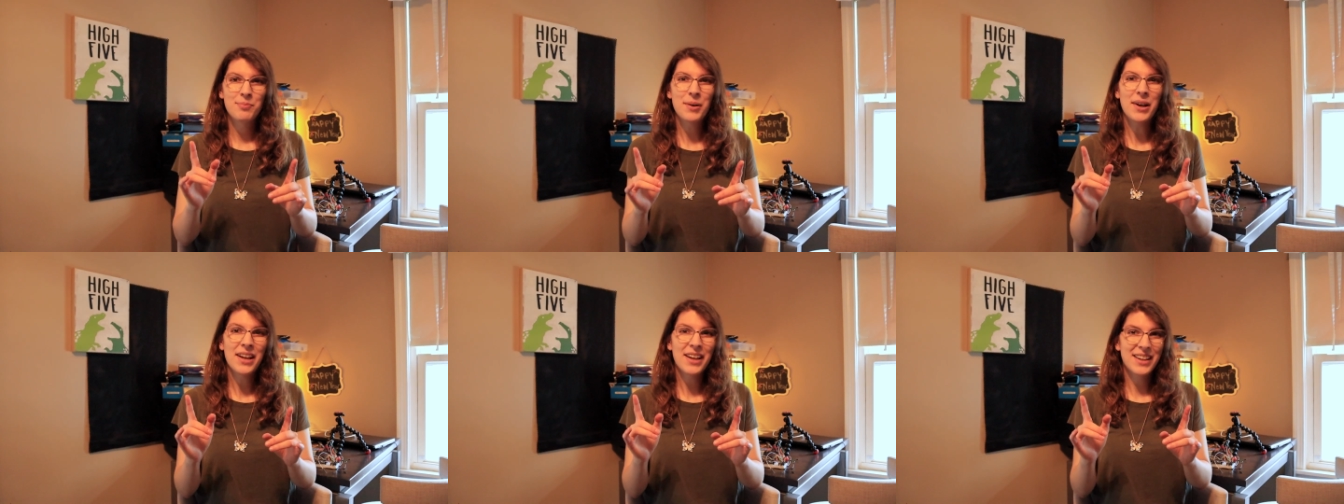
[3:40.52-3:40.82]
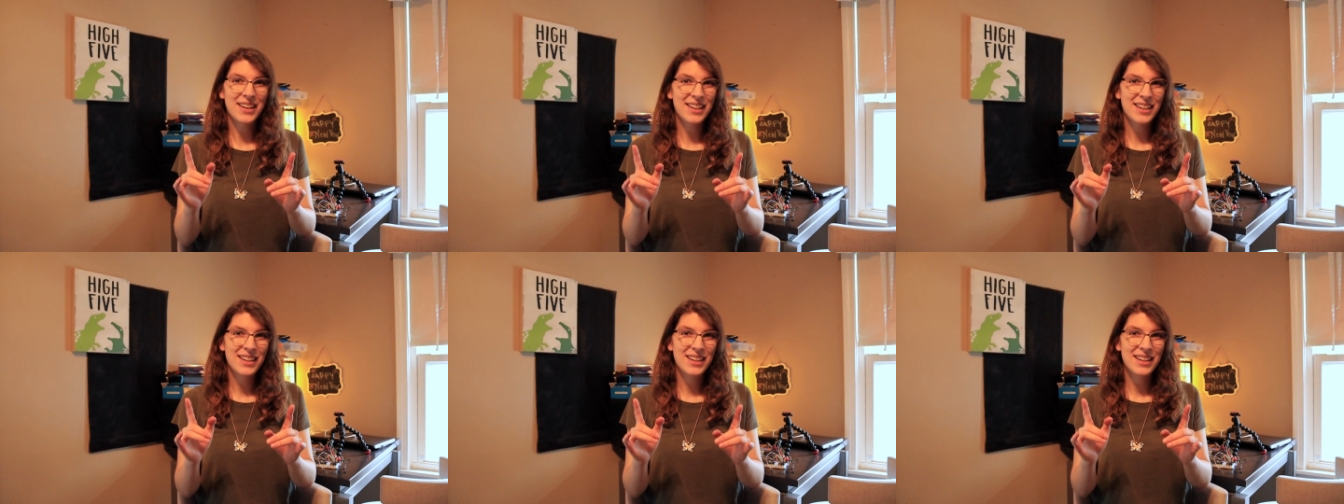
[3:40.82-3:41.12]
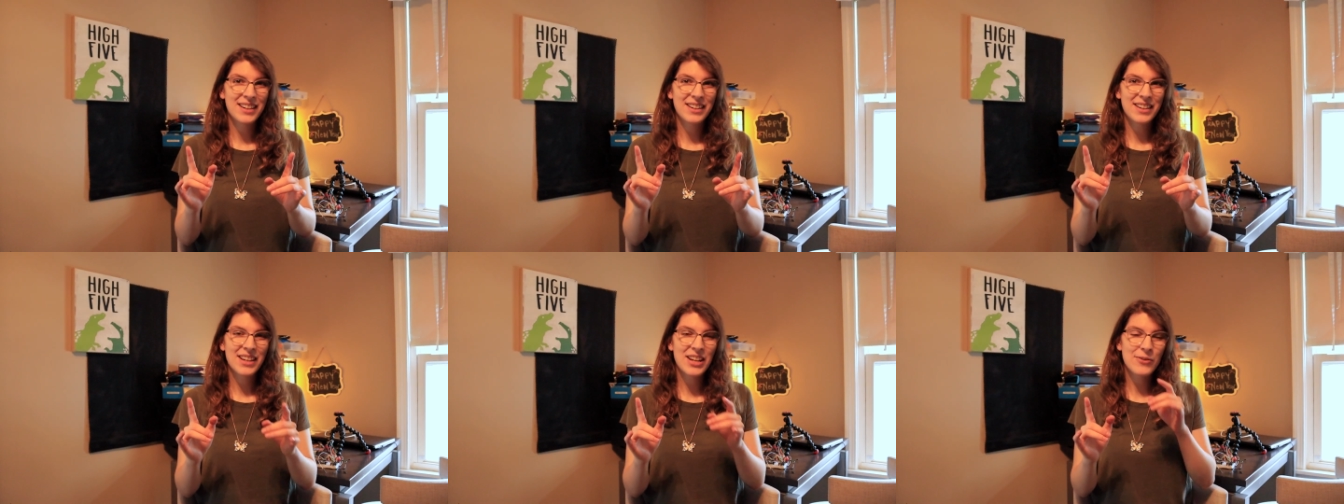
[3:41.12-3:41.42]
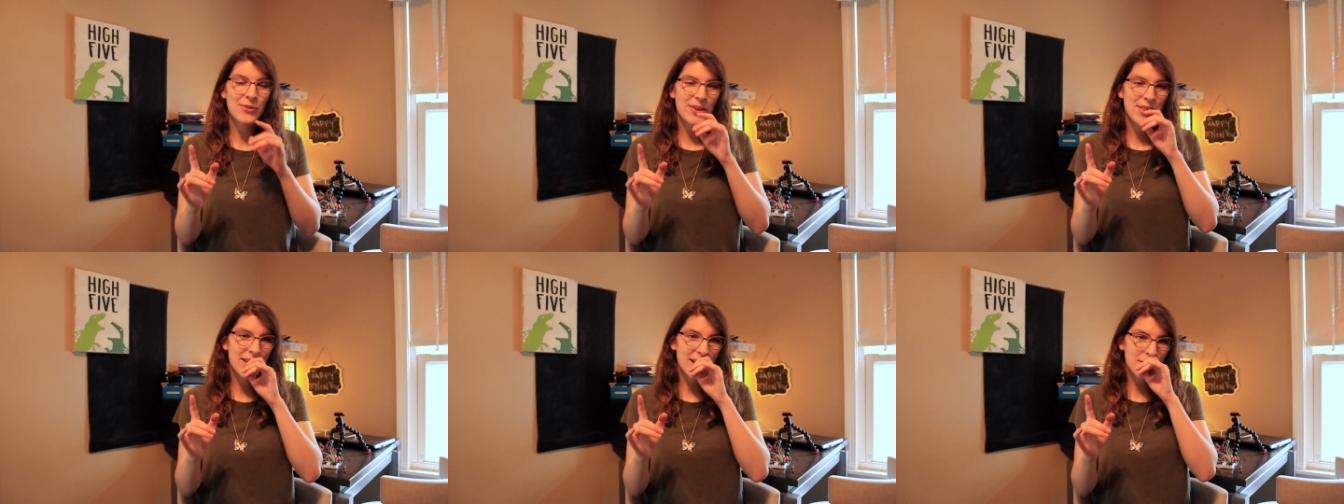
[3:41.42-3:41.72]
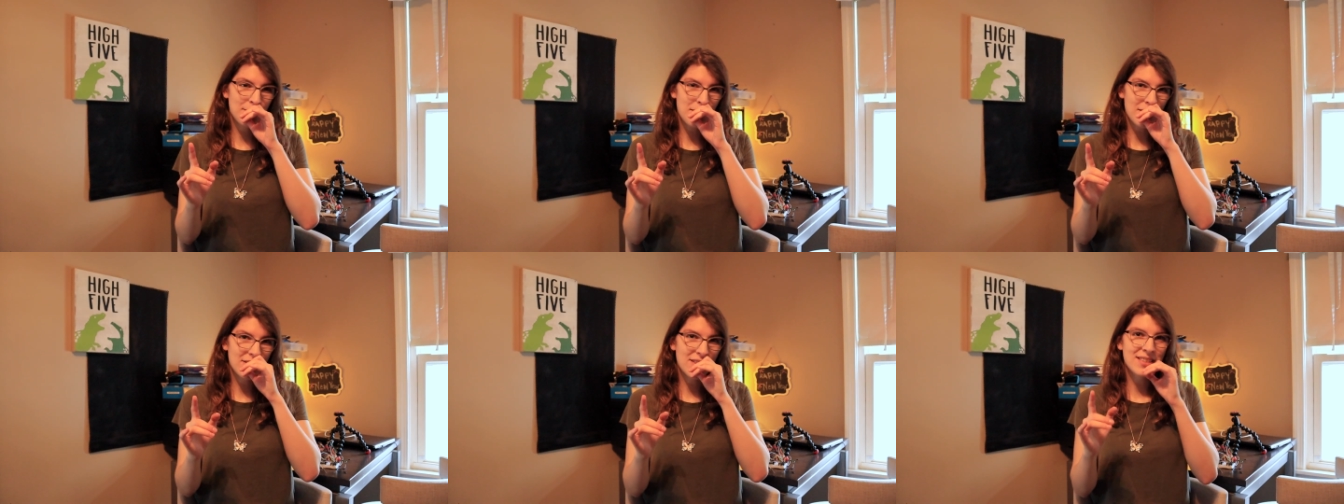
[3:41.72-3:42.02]
but if we think
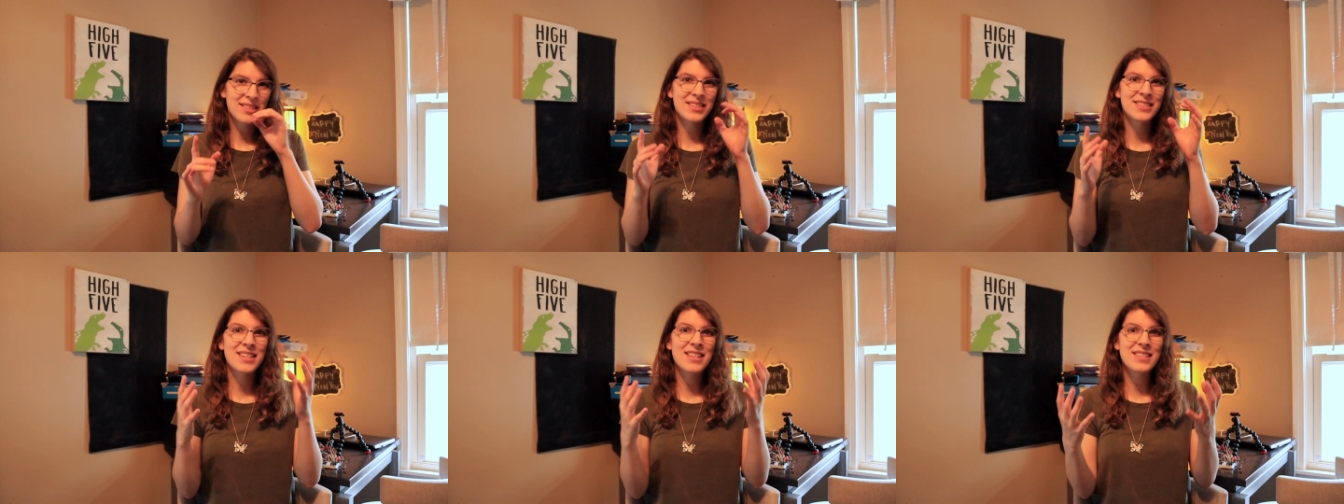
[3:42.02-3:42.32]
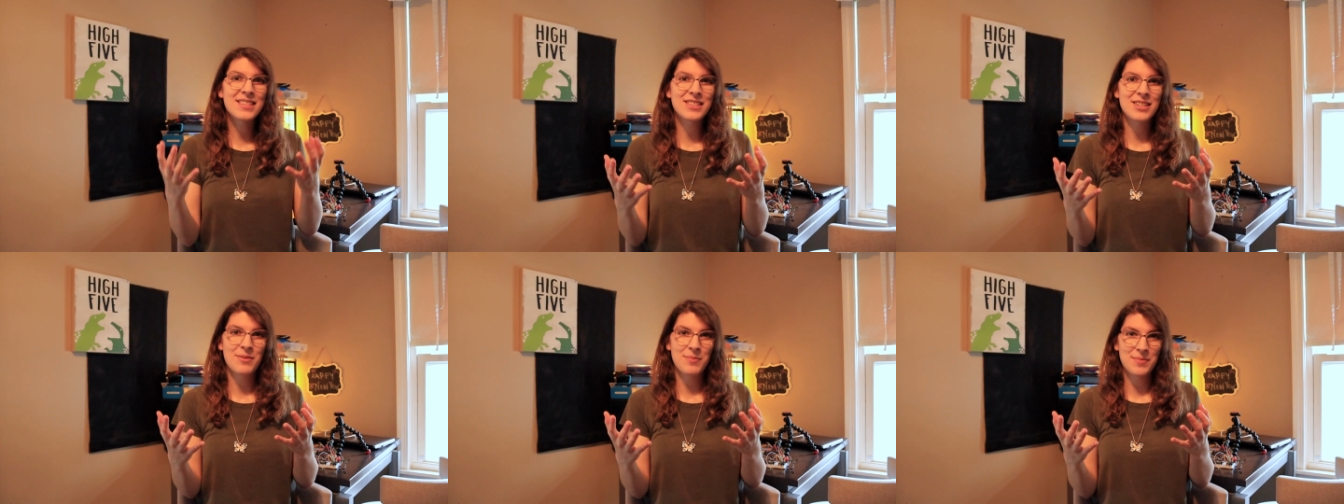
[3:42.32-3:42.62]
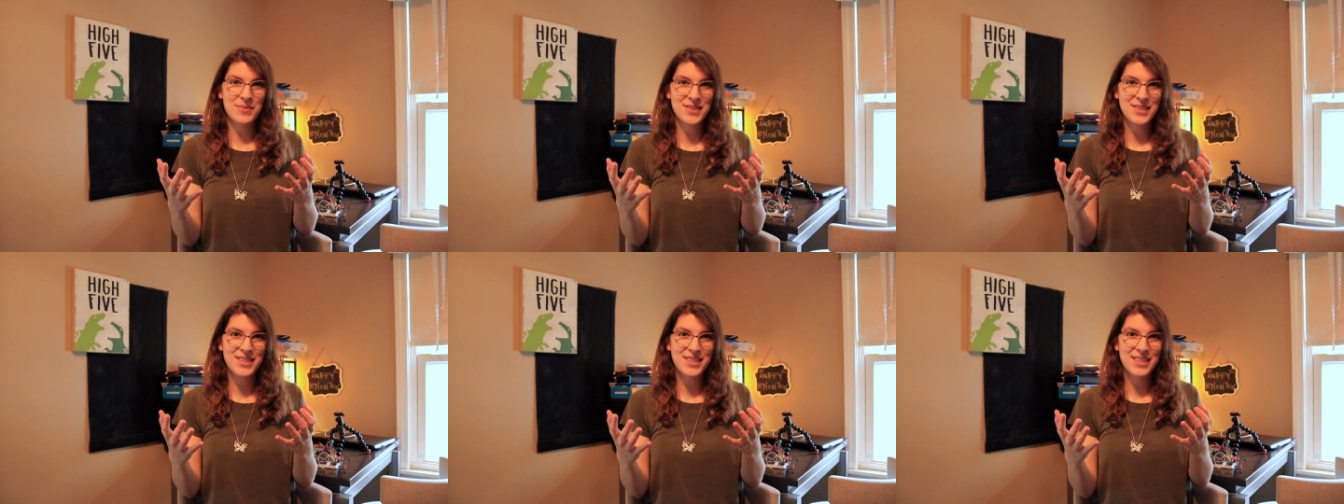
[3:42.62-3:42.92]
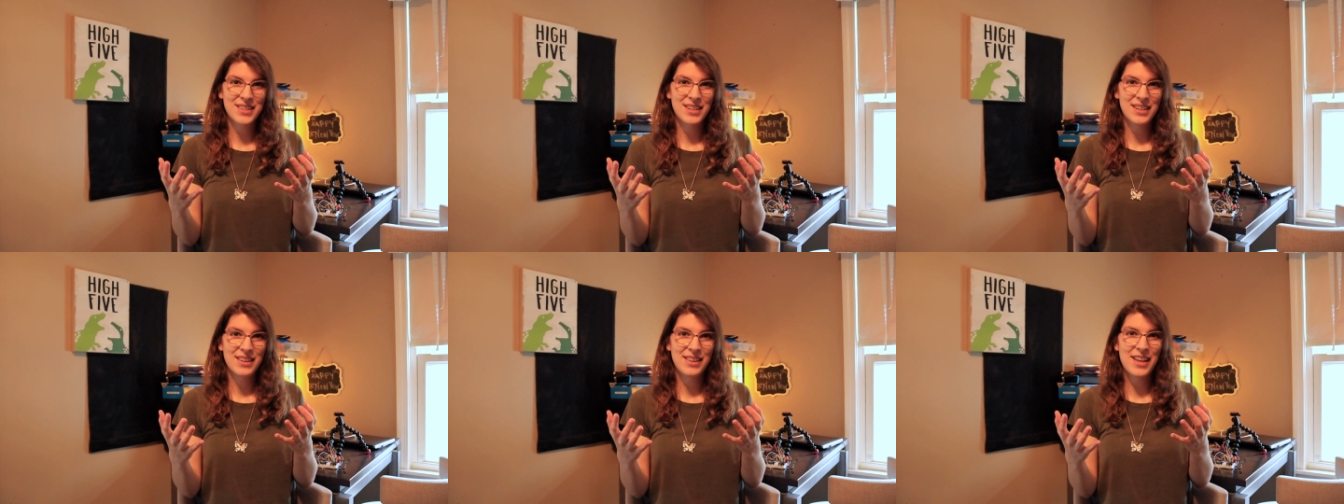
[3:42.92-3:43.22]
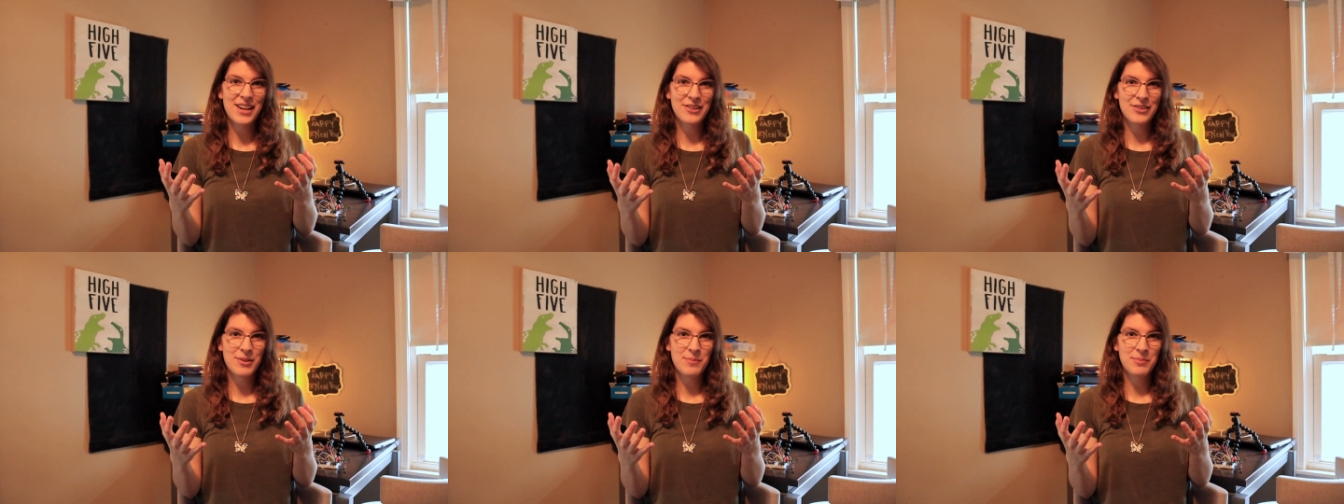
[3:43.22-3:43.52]
about the systems
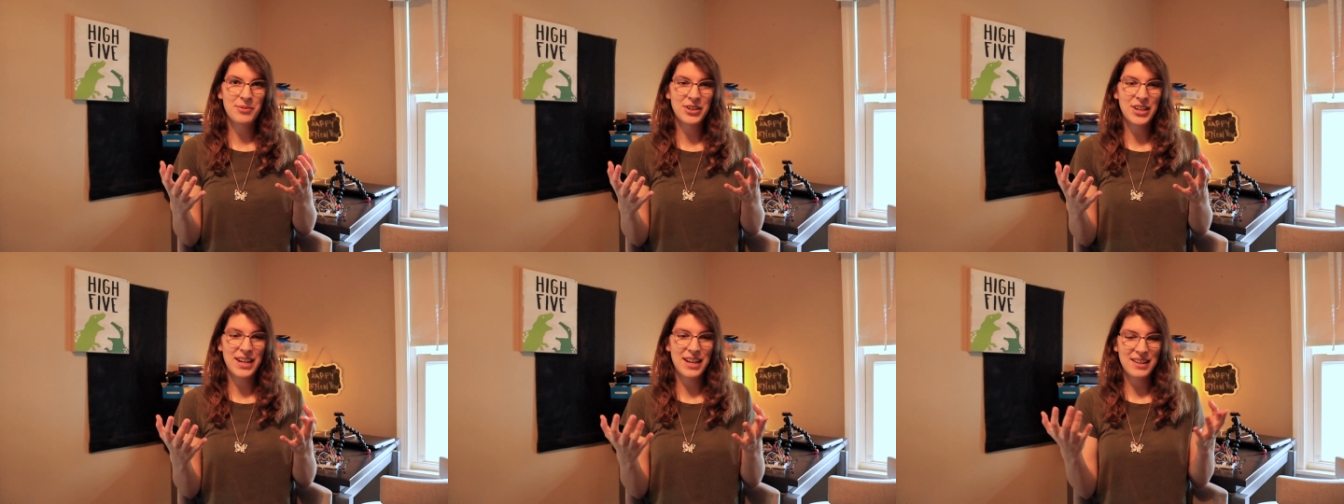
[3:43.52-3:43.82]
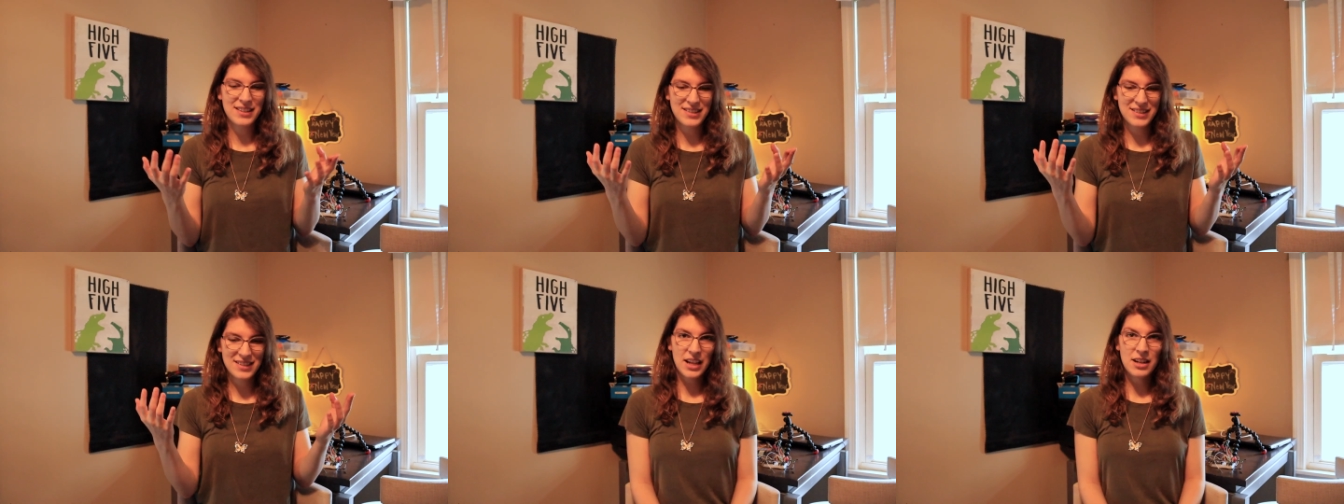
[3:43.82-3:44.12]
that are in place.